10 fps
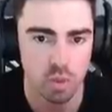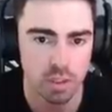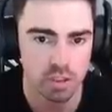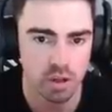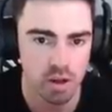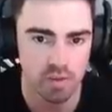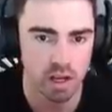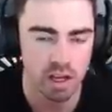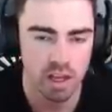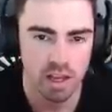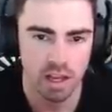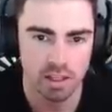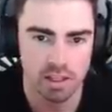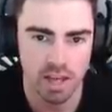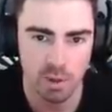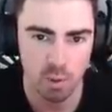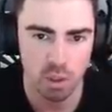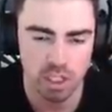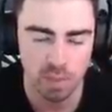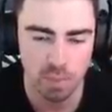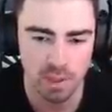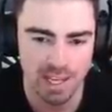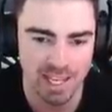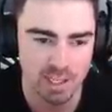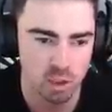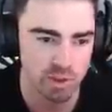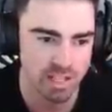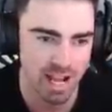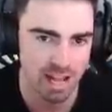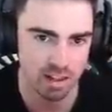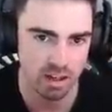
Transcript: Server, and today we're watching him play into a Talon.